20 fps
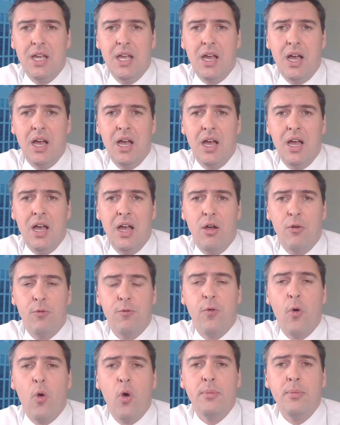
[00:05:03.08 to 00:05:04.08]
uh, a
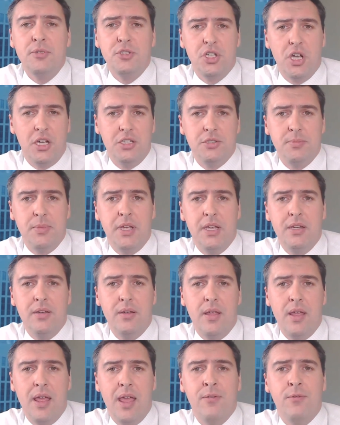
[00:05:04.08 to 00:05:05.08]
form judgment,
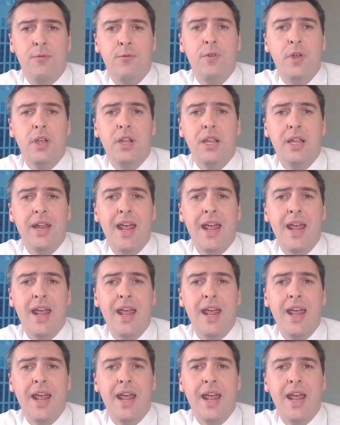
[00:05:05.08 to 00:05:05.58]
and fill